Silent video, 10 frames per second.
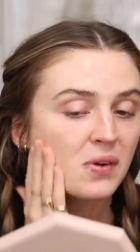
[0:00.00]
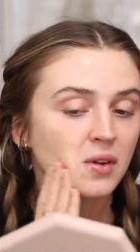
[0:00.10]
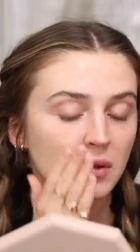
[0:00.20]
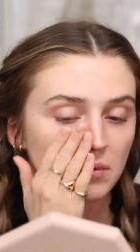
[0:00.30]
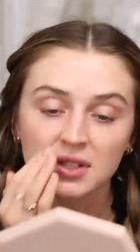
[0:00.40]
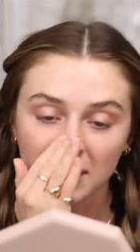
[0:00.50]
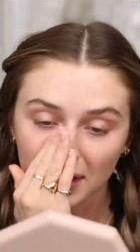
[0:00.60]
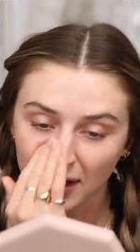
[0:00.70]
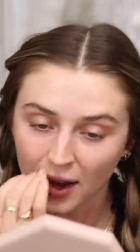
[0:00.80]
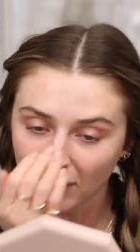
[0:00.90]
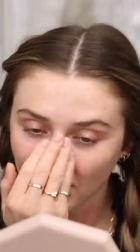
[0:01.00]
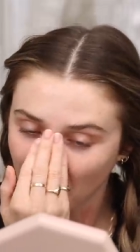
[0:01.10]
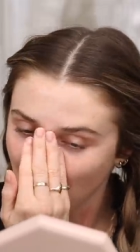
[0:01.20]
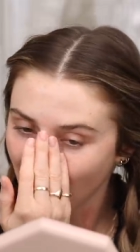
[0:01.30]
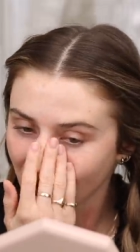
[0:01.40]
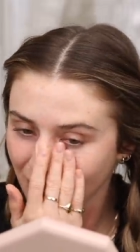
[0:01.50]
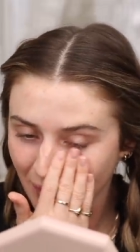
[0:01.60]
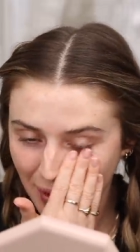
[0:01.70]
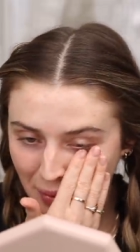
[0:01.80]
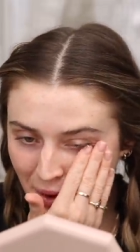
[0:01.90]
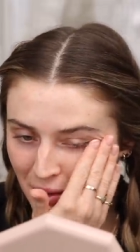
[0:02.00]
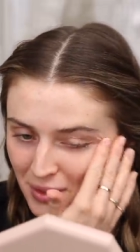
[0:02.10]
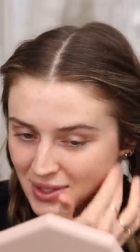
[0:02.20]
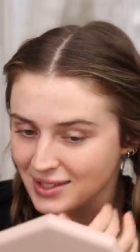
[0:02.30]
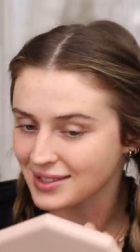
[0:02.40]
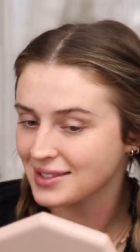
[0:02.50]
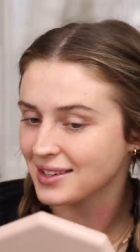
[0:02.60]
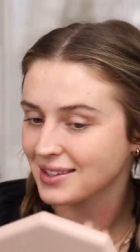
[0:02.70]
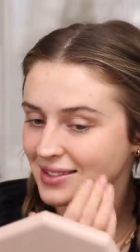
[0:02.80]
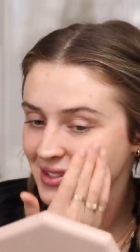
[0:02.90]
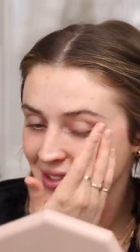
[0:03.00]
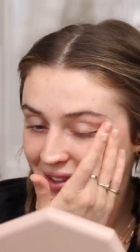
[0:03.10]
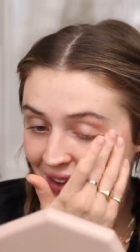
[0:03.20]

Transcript: I'm just gonna cover up all of my woes and sins.